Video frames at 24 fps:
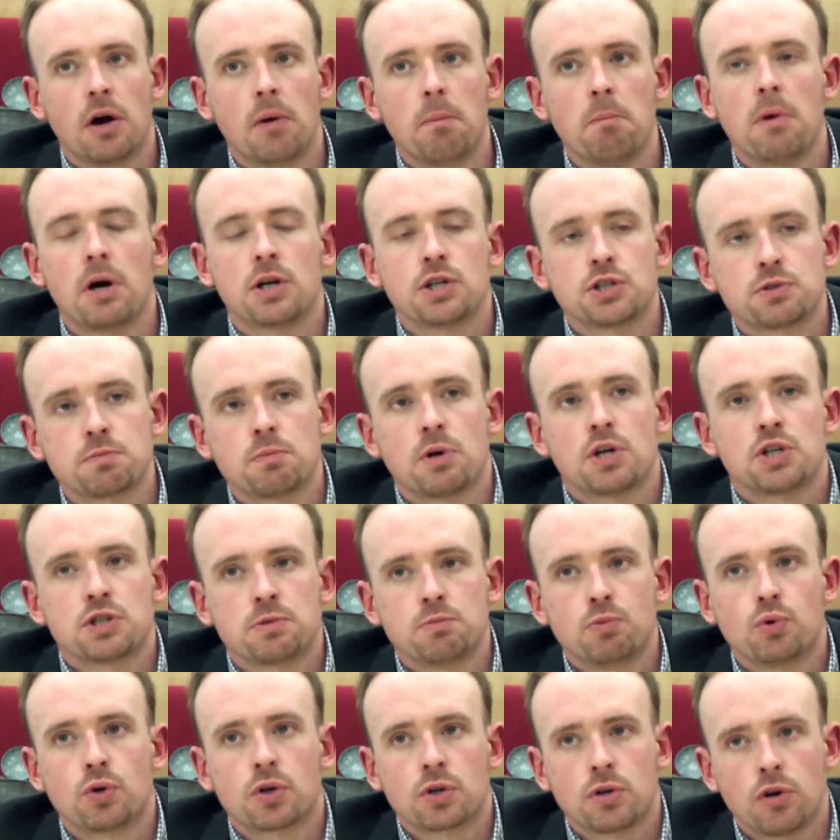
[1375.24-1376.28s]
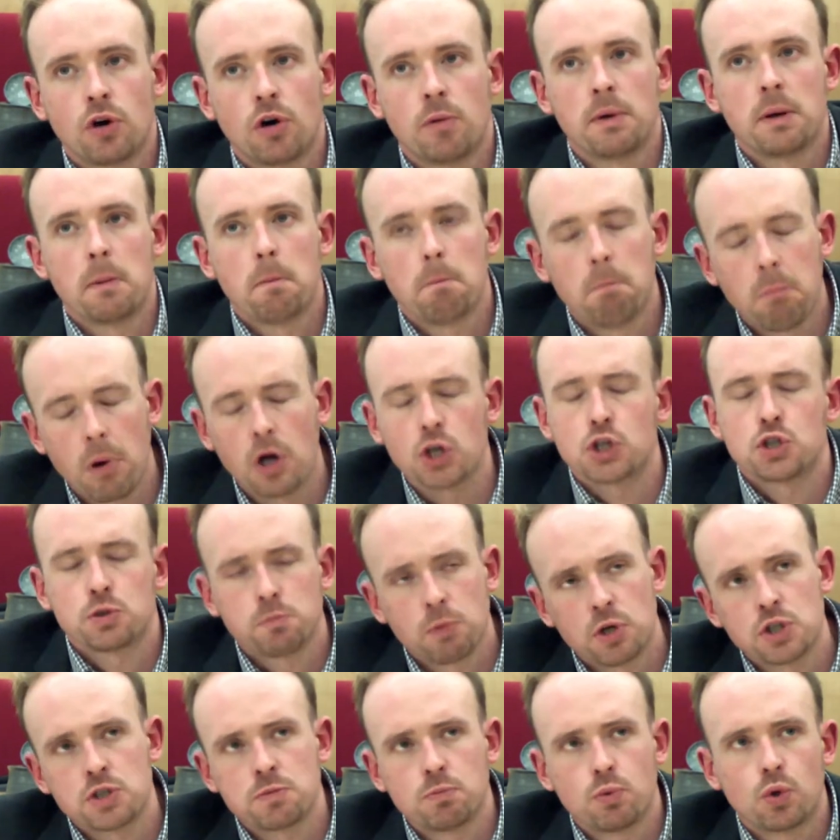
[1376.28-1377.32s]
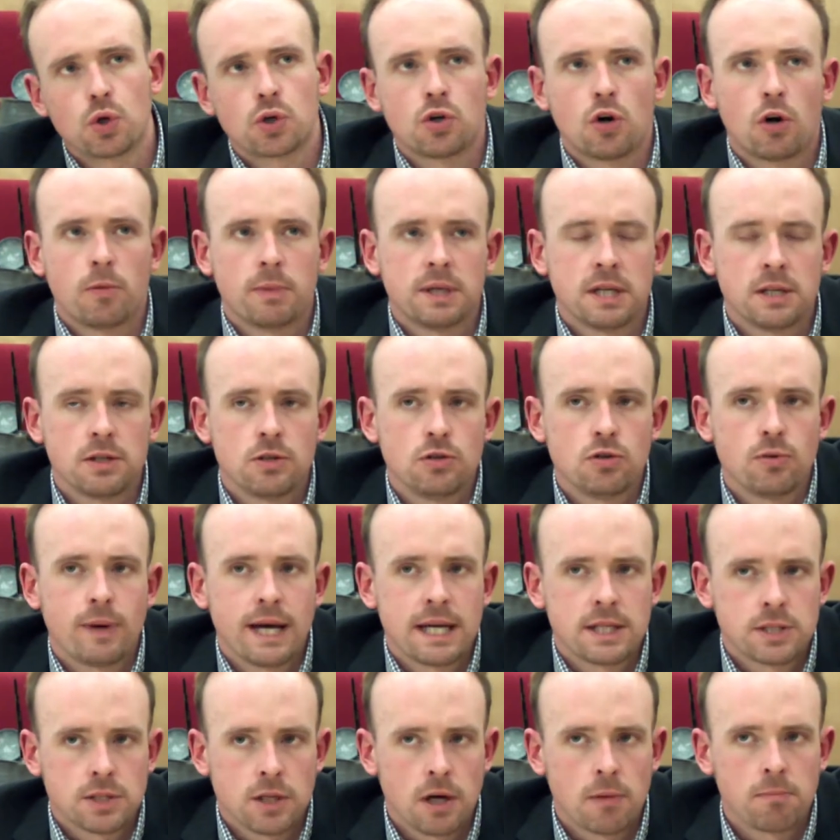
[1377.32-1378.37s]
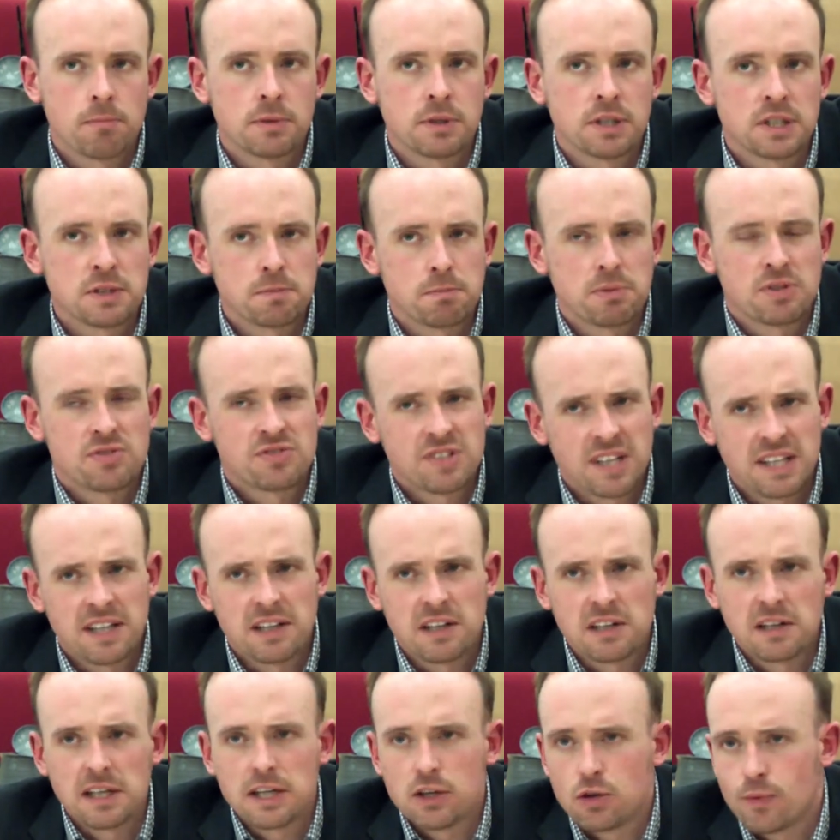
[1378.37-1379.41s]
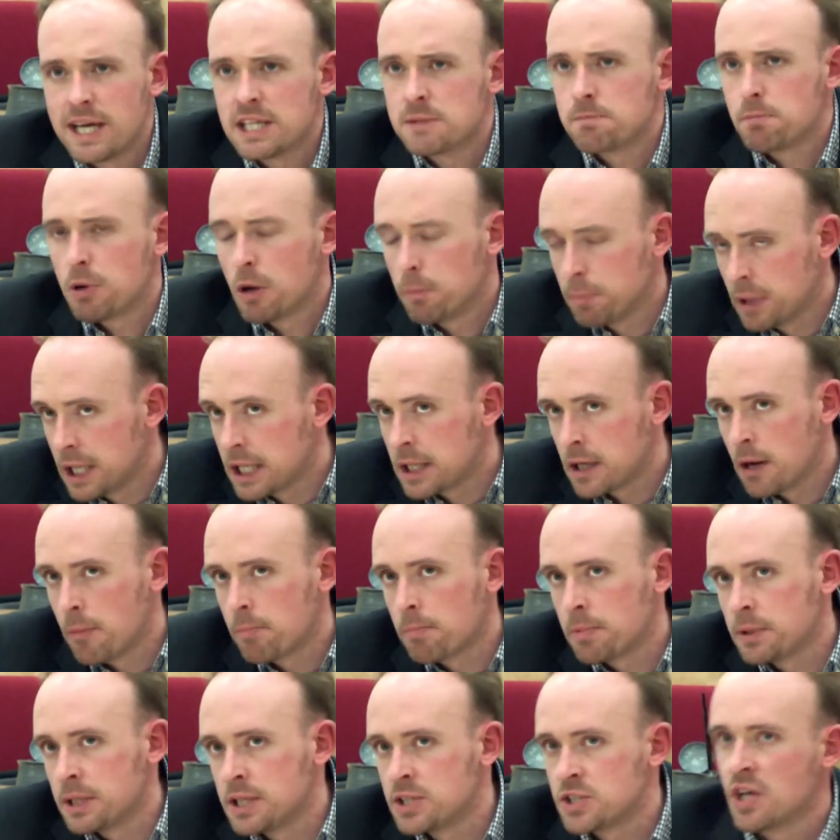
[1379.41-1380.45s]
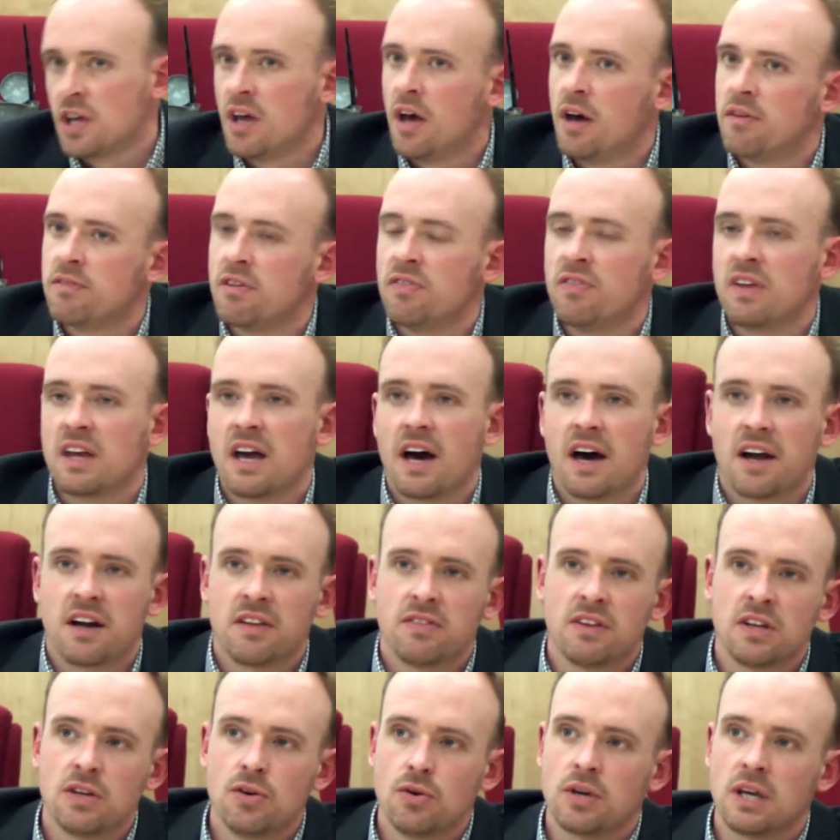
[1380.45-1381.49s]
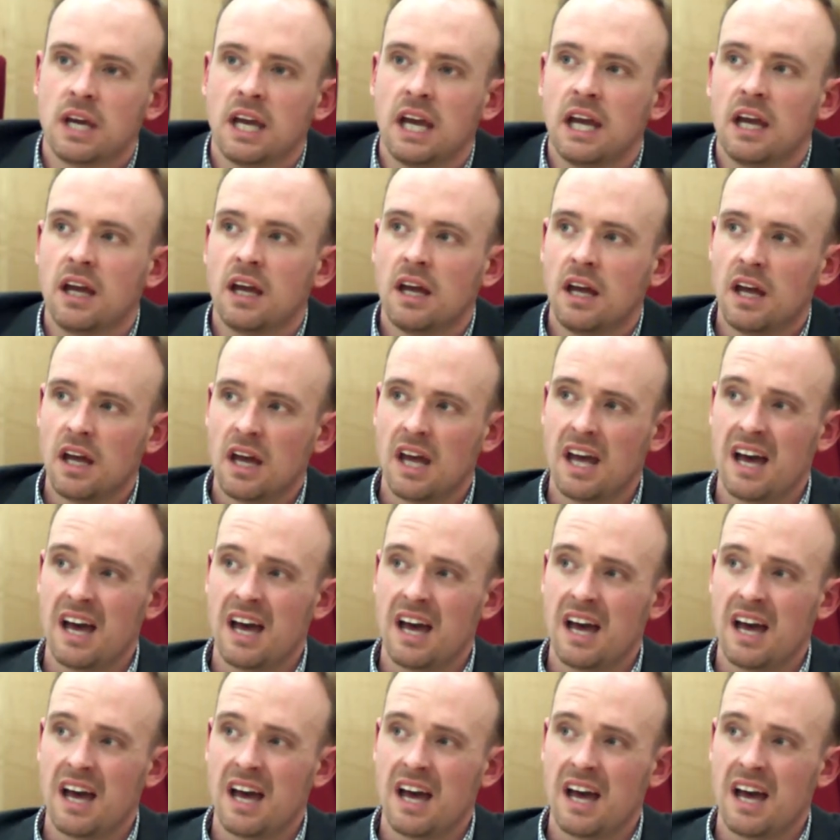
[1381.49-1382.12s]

are much, much more common, much, much more common in US companies, particularly US public companies, than they are in the UK